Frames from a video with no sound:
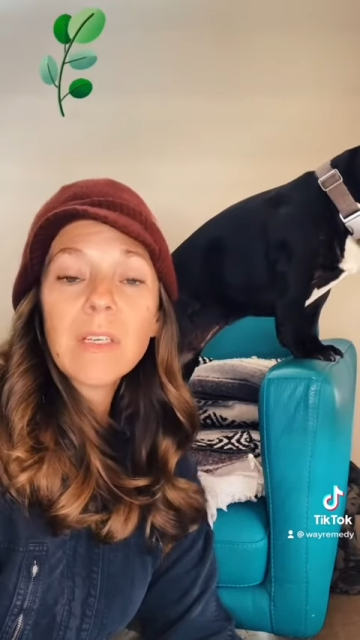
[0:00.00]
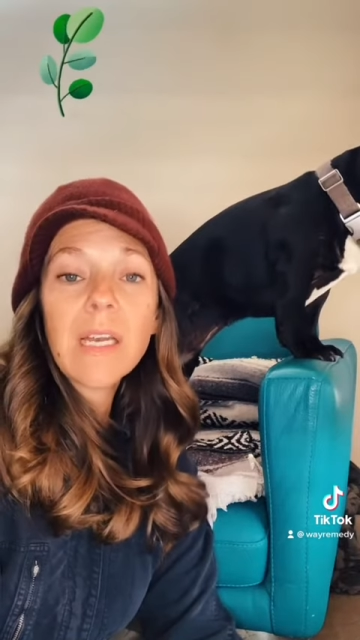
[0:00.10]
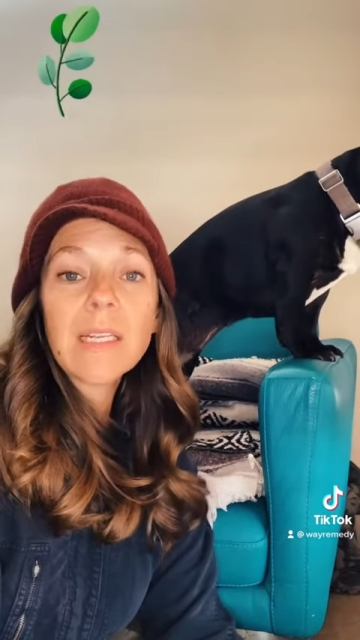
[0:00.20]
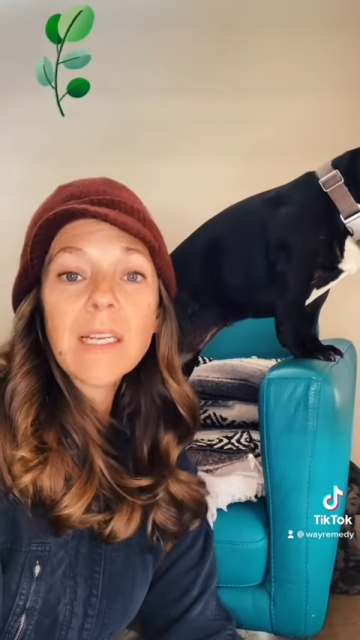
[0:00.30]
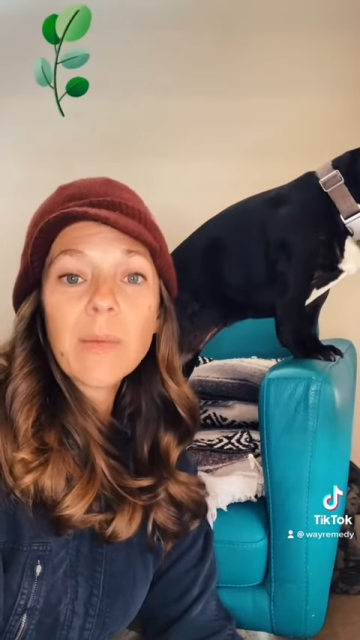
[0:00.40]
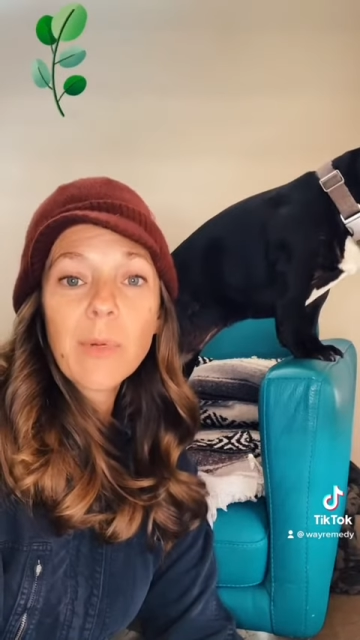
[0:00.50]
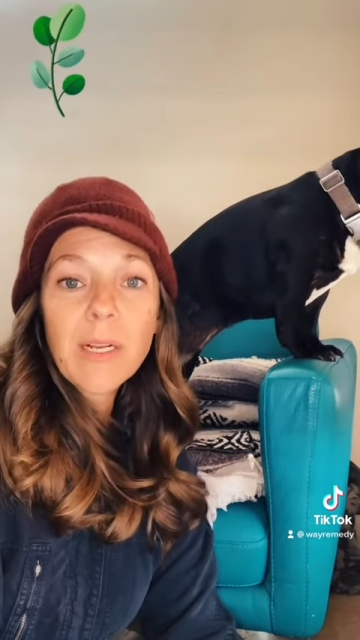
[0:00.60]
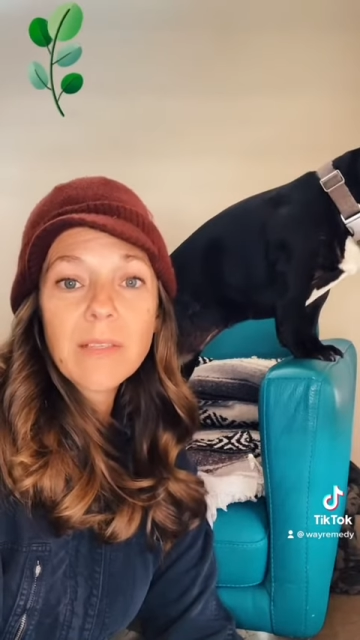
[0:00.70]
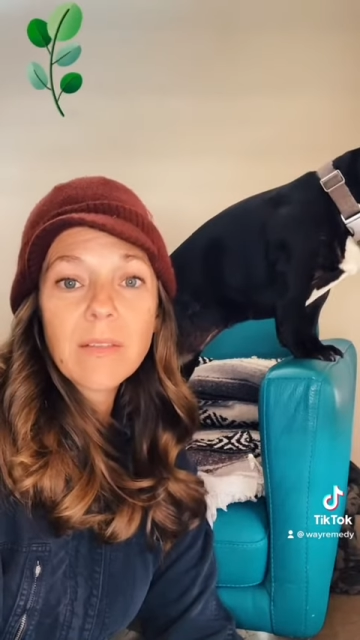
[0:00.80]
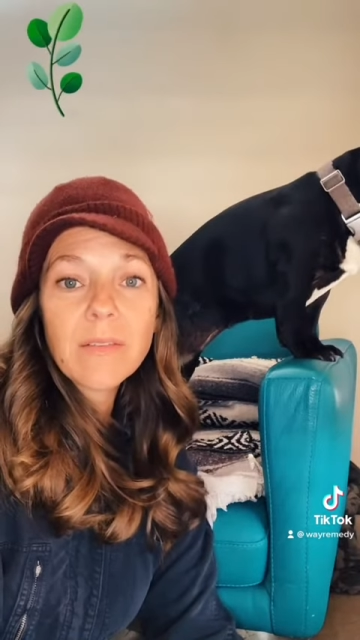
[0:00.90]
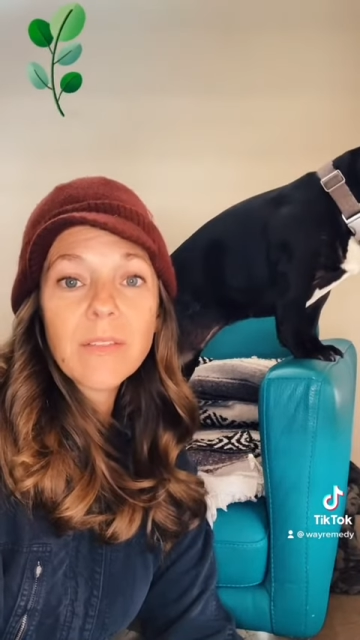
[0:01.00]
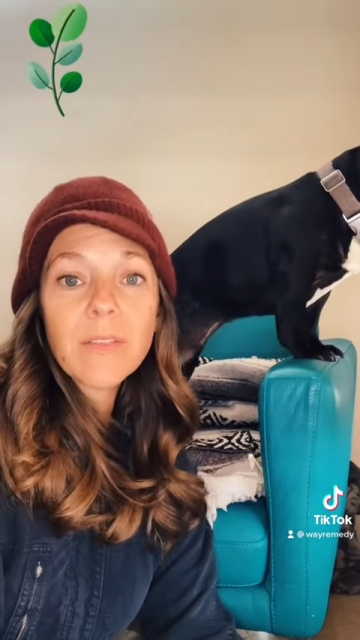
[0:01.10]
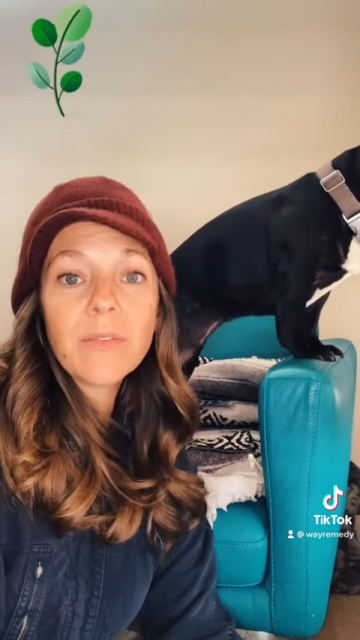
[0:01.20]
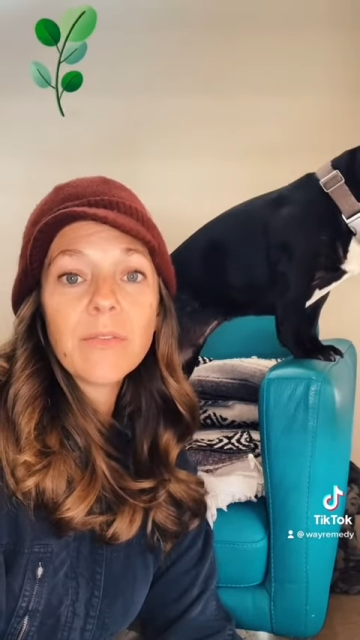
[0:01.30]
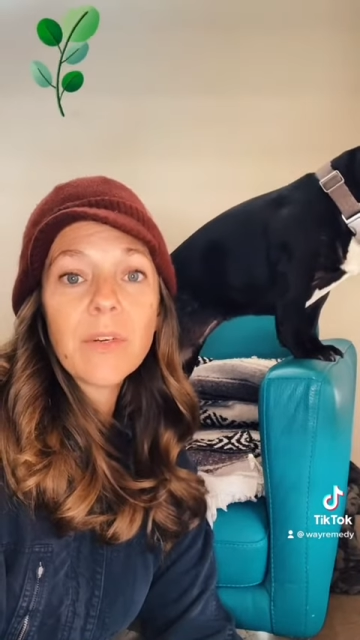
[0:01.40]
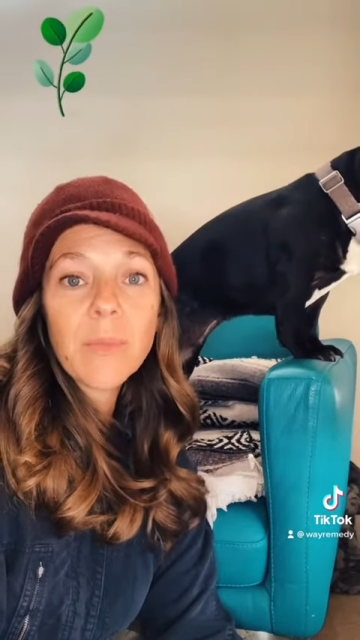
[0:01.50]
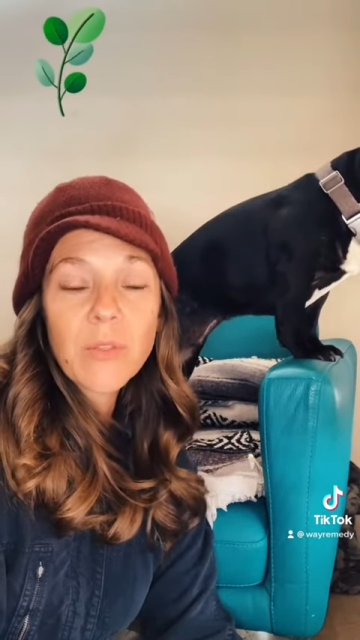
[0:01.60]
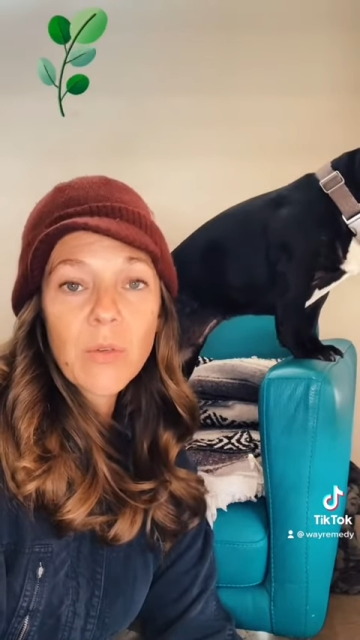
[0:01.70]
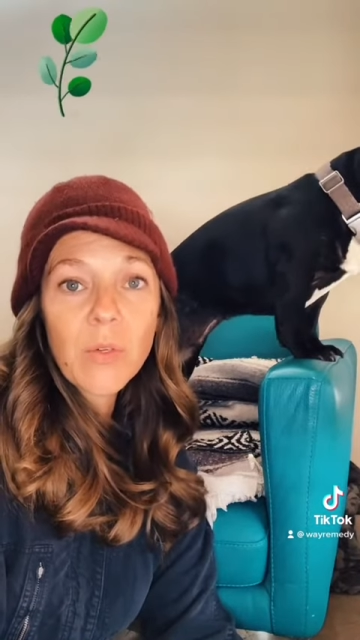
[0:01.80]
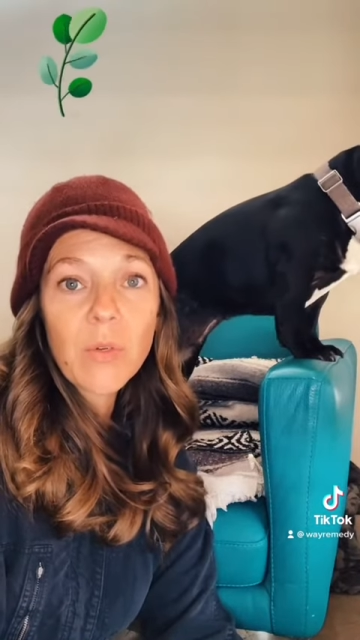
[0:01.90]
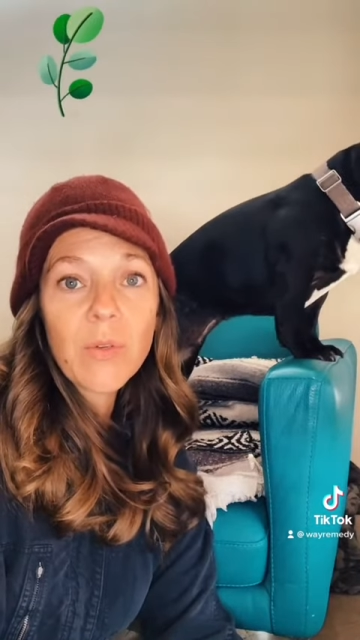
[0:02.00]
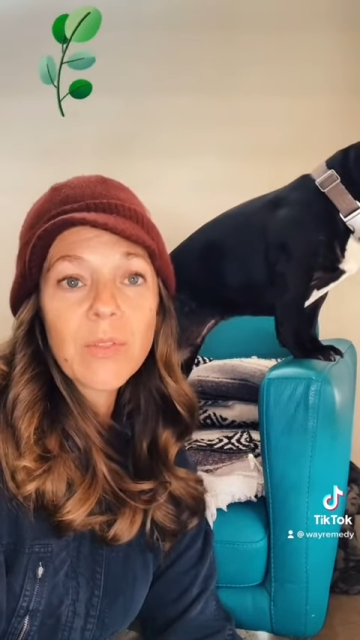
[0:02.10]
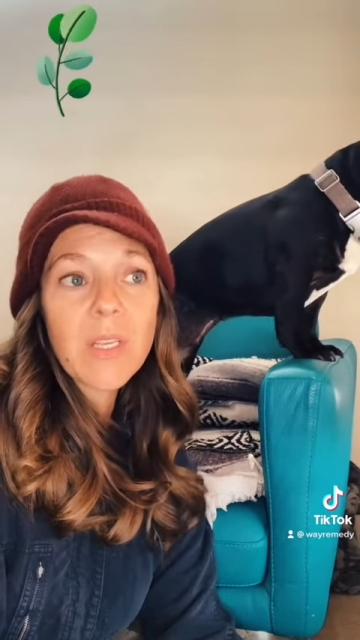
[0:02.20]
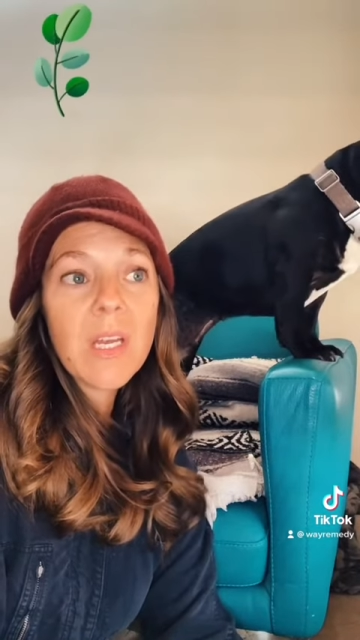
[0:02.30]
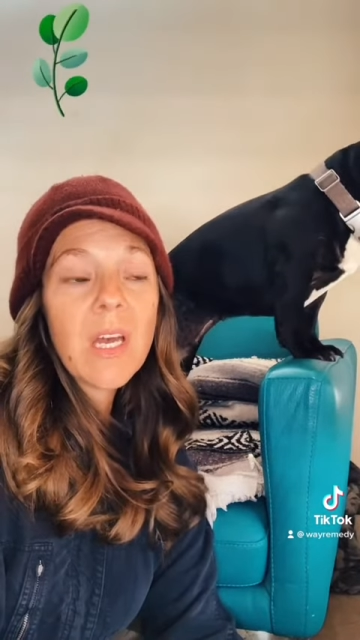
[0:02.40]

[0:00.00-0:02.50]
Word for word: antidepressants, pharmaceuticals.